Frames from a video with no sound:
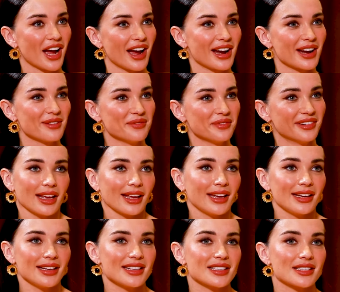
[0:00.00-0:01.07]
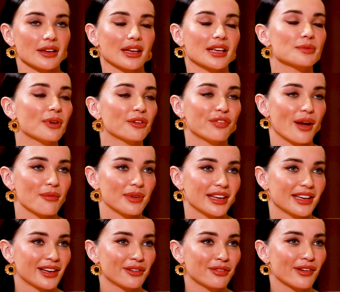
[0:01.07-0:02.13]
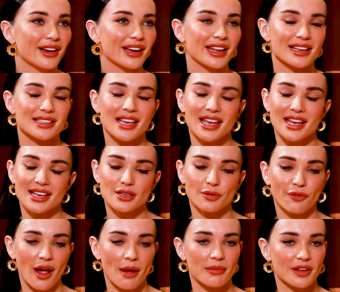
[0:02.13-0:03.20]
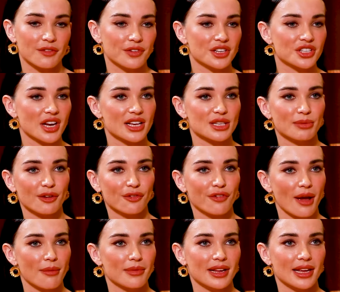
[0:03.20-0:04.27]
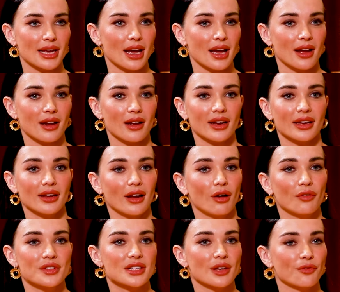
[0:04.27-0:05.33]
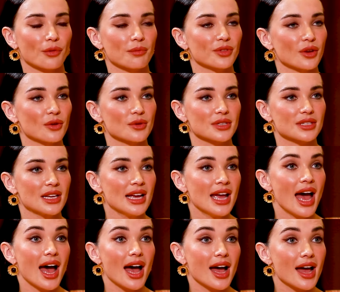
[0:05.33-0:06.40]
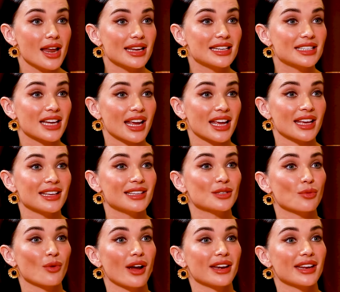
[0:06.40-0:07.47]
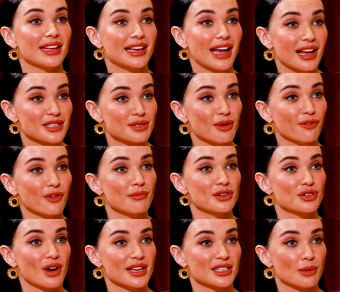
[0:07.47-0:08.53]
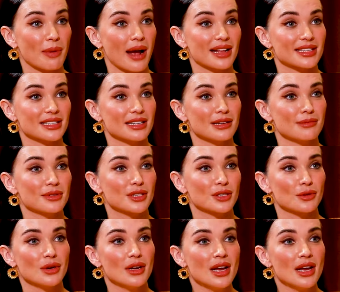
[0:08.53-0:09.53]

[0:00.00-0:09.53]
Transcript: time. oh. He is, he's my family. family. He really is. He is family. Vijay is my family. Uh, obviously, from those early days when he cast me for Madrasapattinam to